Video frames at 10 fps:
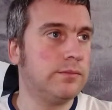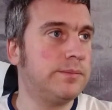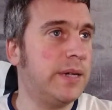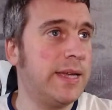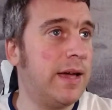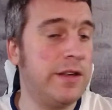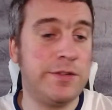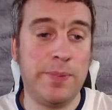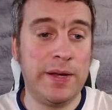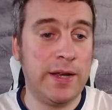But yeah, it's
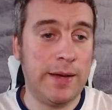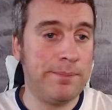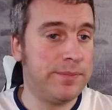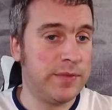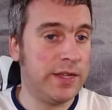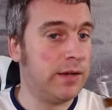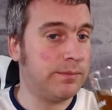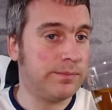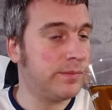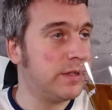been
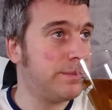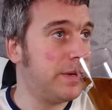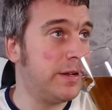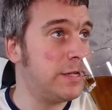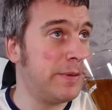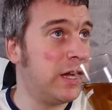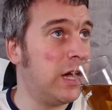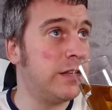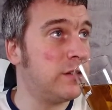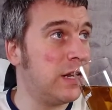it's been
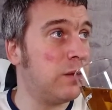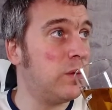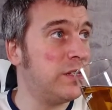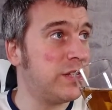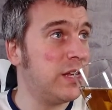good. You know, it's